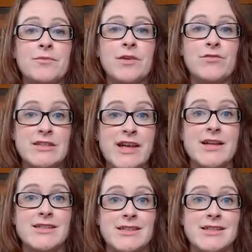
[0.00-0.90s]

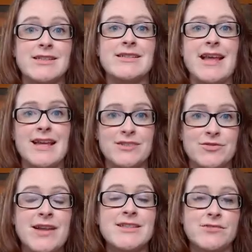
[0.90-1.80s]
researchers,
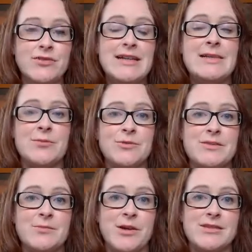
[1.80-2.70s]
it's a really
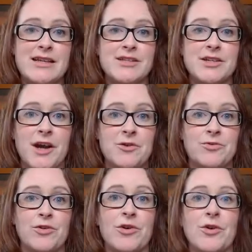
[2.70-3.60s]
important process to go
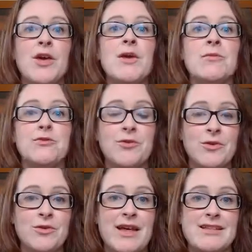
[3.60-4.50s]
through before
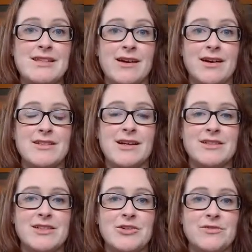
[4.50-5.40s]
you then start
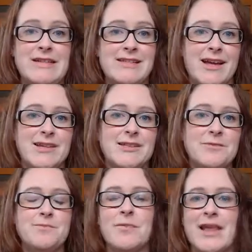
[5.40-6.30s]
conducting your
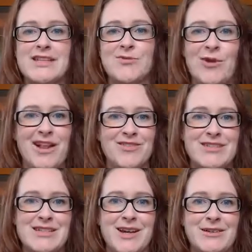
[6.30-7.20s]
research. But that's for another
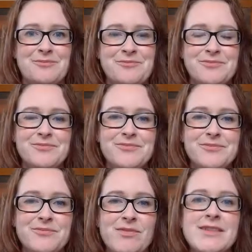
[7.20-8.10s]
video.
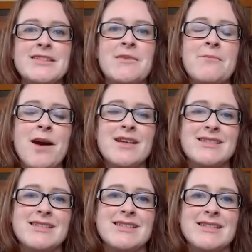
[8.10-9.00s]
So my
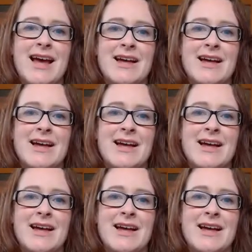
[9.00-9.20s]
master's